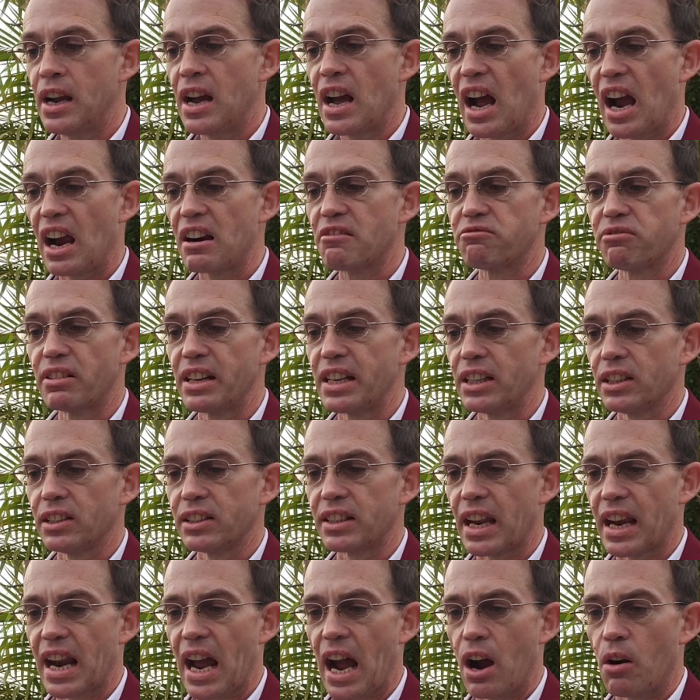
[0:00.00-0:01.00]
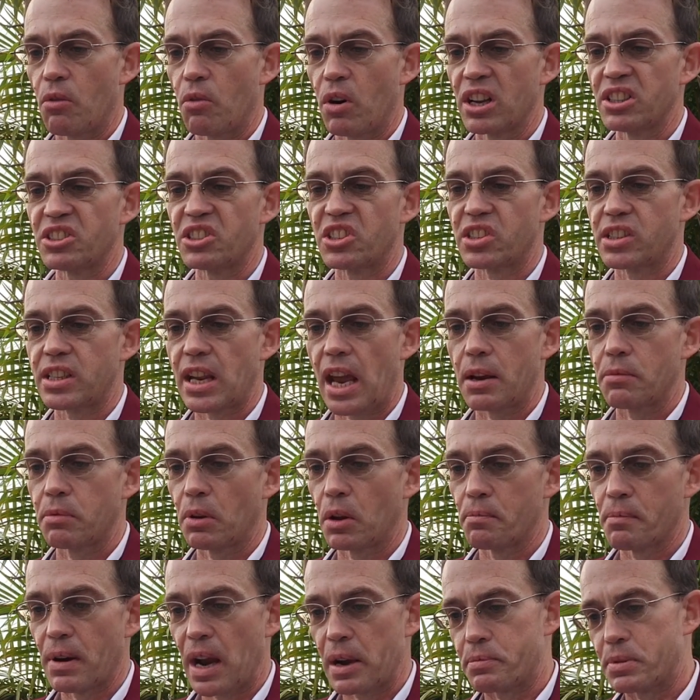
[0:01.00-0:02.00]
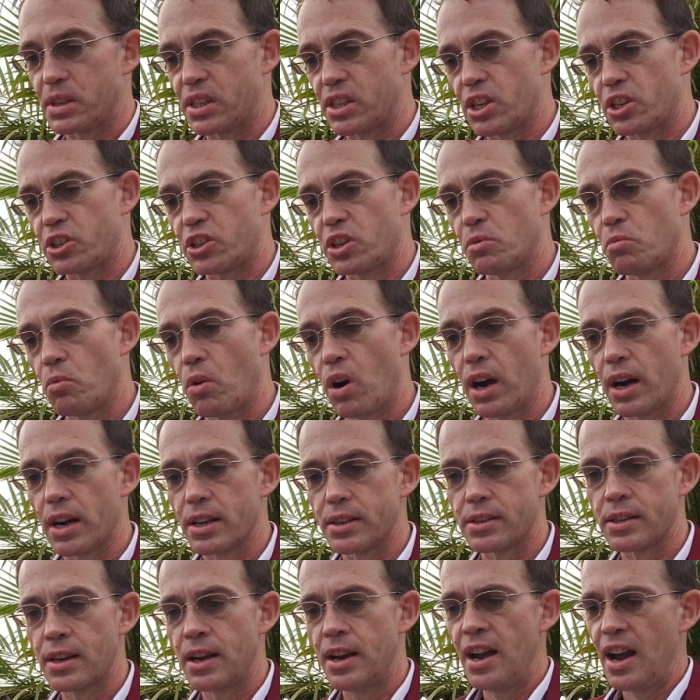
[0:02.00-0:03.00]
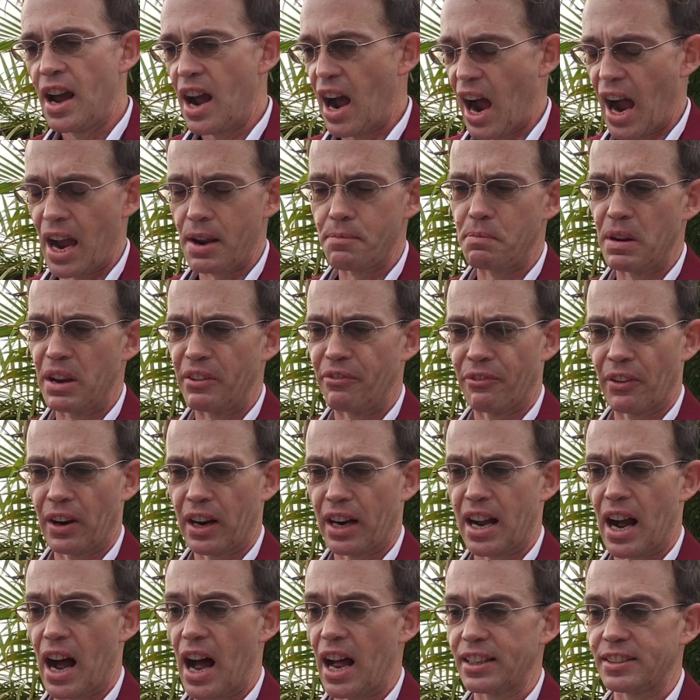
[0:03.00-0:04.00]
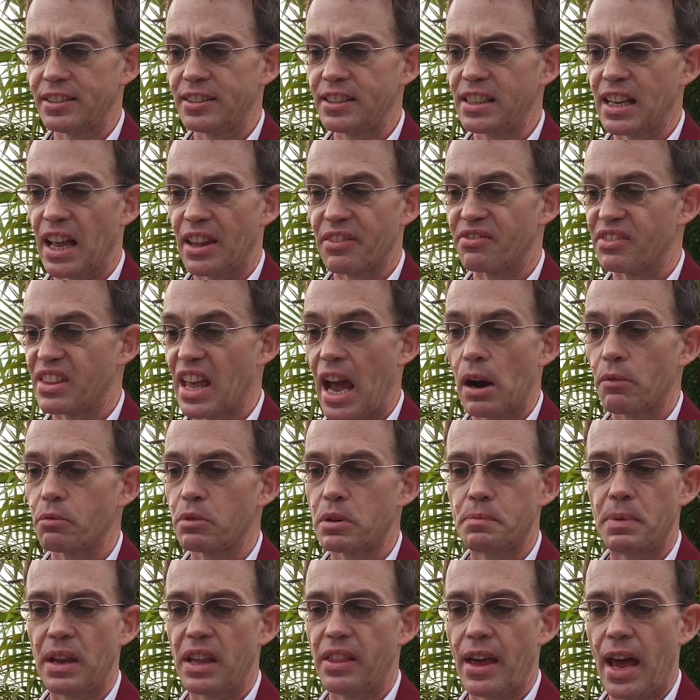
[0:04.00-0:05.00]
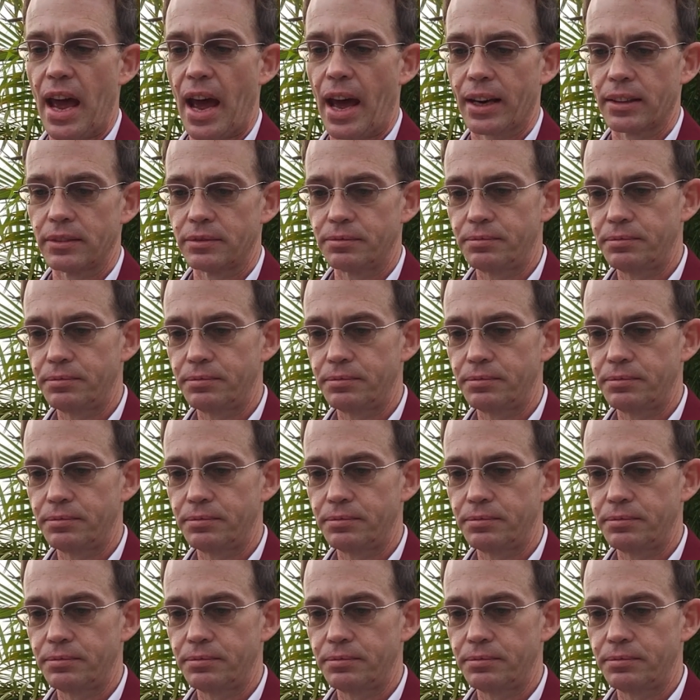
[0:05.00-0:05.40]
I reeled at how unstable my position was. I'd be forgotten, and that would be that.